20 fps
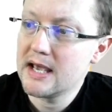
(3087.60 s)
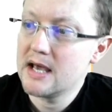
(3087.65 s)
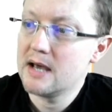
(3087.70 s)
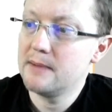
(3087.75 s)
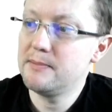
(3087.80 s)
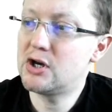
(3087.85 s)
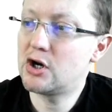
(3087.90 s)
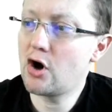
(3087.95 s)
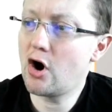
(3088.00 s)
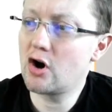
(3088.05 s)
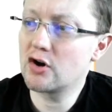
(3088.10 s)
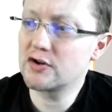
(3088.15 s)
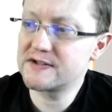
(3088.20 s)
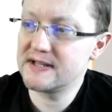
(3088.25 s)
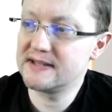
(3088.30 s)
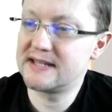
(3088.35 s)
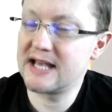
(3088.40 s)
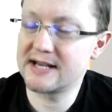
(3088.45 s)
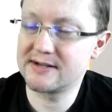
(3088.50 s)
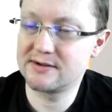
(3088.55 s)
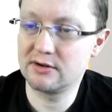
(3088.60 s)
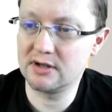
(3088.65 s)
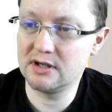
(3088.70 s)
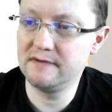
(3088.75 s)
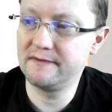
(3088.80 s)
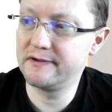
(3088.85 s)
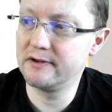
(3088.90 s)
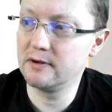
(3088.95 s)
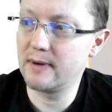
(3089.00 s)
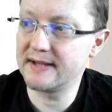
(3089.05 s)
because it does not
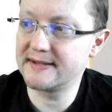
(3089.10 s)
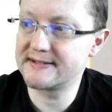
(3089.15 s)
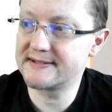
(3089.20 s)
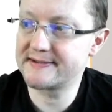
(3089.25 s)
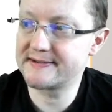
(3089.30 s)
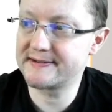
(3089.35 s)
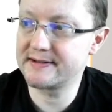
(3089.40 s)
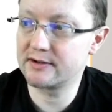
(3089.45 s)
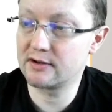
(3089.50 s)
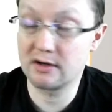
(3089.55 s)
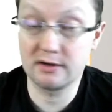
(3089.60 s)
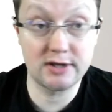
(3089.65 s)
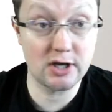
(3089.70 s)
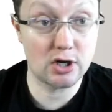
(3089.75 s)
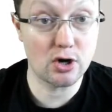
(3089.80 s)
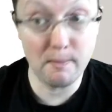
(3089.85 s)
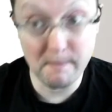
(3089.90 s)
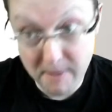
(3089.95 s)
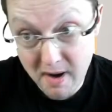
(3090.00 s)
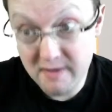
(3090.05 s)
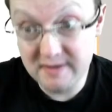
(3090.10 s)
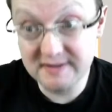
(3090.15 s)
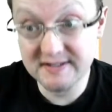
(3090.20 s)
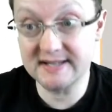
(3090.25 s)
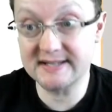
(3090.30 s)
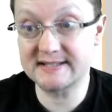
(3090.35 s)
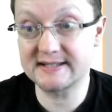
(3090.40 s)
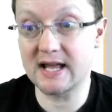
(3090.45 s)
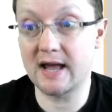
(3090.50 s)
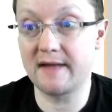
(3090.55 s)
influence the
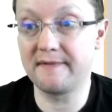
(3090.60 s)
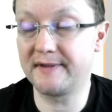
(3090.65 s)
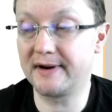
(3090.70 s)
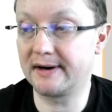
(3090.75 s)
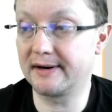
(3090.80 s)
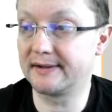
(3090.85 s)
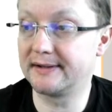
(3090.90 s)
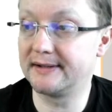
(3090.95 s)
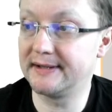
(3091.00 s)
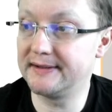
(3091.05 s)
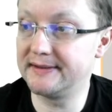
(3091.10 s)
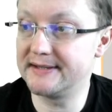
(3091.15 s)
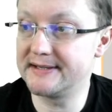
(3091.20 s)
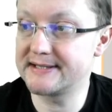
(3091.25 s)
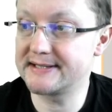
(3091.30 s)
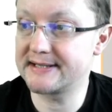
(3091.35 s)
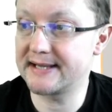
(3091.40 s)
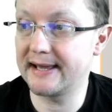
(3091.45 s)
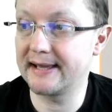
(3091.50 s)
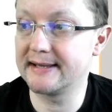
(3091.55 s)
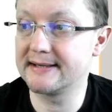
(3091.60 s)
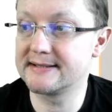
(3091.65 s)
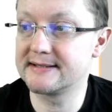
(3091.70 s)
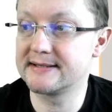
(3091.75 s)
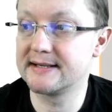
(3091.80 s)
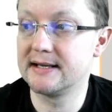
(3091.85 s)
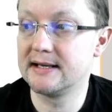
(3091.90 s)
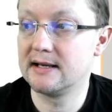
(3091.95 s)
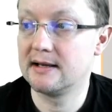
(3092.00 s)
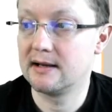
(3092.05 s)
comparison standard in this case,
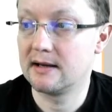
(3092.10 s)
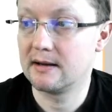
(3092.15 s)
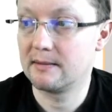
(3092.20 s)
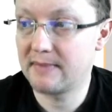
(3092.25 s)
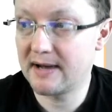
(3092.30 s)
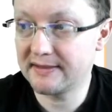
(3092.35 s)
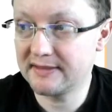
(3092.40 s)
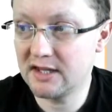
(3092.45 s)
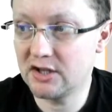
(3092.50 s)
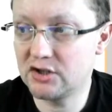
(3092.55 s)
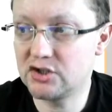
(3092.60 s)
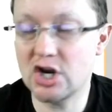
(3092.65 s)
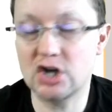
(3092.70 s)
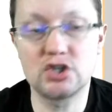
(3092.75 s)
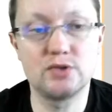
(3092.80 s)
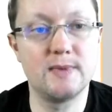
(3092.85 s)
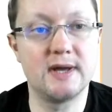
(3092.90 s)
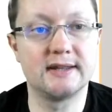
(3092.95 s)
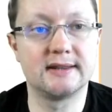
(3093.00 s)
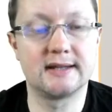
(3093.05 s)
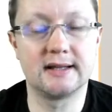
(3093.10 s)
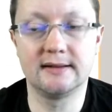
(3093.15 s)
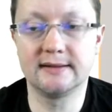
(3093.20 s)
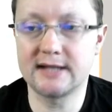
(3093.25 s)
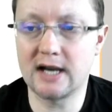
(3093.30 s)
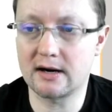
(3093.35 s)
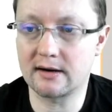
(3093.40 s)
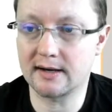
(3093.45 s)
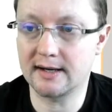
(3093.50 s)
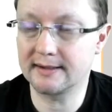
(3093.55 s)
but the judgmental
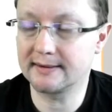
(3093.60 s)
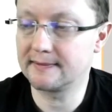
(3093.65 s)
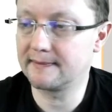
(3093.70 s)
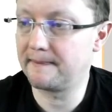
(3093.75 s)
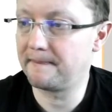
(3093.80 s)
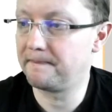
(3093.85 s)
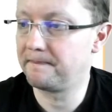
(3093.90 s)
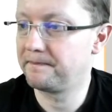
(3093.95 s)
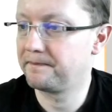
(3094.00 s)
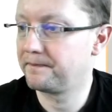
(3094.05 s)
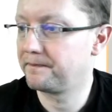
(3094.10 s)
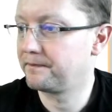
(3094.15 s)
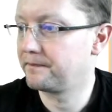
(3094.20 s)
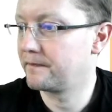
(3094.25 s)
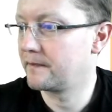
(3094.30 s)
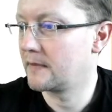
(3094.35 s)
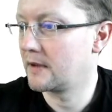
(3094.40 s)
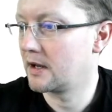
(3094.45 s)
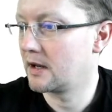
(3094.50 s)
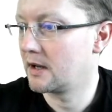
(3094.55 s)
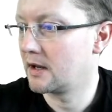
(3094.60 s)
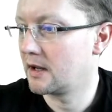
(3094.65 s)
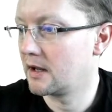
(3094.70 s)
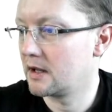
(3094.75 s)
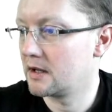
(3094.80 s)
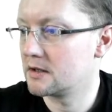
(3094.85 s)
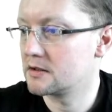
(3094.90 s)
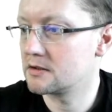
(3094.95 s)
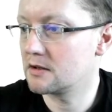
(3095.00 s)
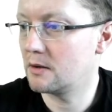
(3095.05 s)
target.
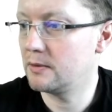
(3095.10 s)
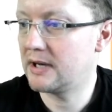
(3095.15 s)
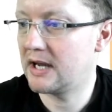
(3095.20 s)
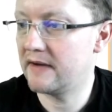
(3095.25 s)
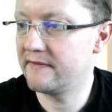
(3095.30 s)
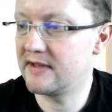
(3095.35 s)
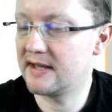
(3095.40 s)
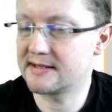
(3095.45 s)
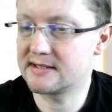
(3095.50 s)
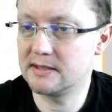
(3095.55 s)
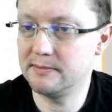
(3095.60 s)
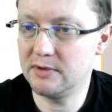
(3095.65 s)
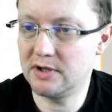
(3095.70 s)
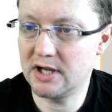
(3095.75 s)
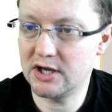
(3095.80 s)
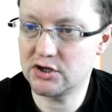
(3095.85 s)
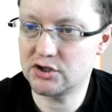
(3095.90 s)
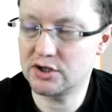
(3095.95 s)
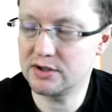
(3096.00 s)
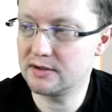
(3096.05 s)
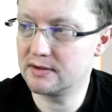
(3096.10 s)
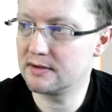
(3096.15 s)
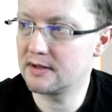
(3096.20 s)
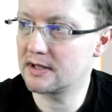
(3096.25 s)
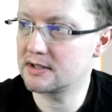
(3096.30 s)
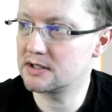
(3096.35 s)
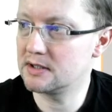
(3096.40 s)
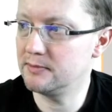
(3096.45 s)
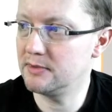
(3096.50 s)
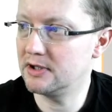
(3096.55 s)
So we have the assimilation
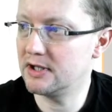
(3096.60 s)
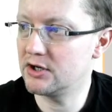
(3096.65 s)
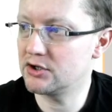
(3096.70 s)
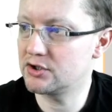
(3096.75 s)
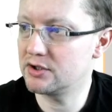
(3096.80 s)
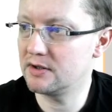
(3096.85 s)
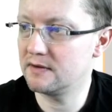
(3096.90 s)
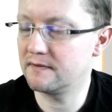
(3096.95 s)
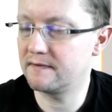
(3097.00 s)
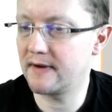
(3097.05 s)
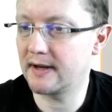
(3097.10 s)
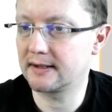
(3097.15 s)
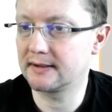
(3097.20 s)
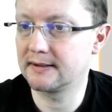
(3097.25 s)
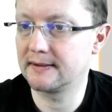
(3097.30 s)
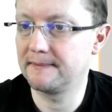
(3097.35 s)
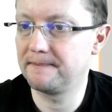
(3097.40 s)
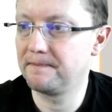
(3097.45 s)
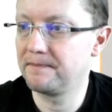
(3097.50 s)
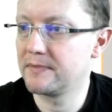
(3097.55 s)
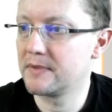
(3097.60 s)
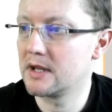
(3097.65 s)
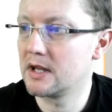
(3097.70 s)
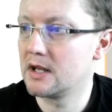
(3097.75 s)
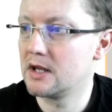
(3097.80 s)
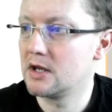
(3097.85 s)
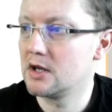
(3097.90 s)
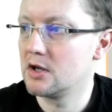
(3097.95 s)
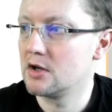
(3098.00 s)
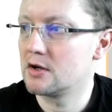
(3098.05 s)
effect.
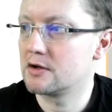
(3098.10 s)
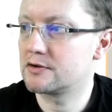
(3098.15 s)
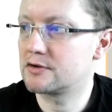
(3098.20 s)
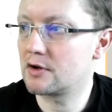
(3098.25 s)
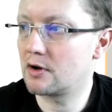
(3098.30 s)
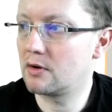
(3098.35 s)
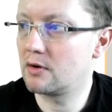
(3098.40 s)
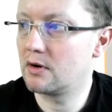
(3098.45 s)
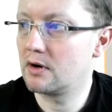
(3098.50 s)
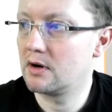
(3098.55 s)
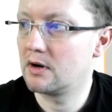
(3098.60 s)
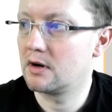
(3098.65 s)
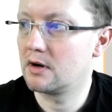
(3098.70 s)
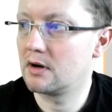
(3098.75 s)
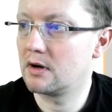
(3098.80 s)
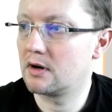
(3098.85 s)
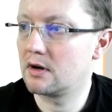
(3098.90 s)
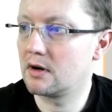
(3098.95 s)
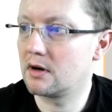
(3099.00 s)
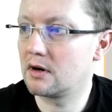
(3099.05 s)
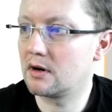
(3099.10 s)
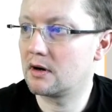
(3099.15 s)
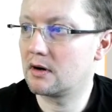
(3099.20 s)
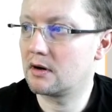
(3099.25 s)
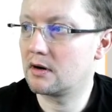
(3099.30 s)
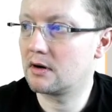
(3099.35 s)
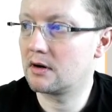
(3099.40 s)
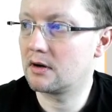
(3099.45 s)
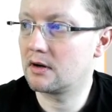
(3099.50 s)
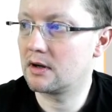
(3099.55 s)
So
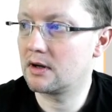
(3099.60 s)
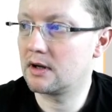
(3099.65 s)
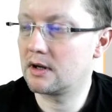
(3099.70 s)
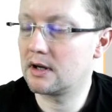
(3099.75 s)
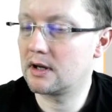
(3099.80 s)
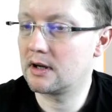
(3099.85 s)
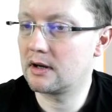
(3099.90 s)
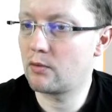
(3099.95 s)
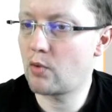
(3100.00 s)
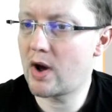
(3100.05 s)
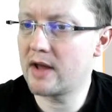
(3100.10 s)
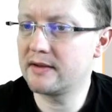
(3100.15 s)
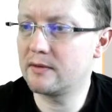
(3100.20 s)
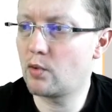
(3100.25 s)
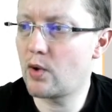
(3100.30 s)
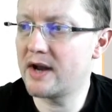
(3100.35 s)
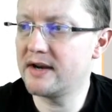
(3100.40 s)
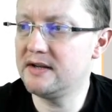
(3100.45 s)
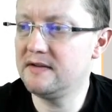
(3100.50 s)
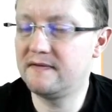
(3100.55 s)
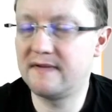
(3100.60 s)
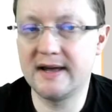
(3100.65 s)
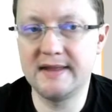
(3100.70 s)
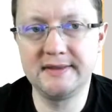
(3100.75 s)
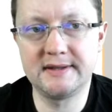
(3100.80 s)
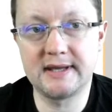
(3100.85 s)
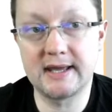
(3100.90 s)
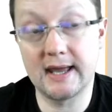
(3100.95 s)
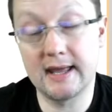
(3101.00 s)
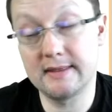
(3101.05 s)
one
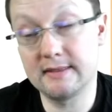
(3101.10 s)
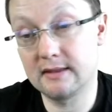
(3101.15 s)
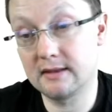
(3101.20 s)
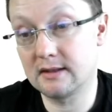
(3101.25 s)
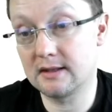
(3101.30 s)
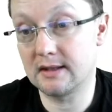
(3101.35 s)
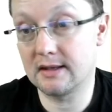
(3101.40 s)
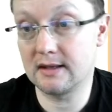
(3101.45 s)
event can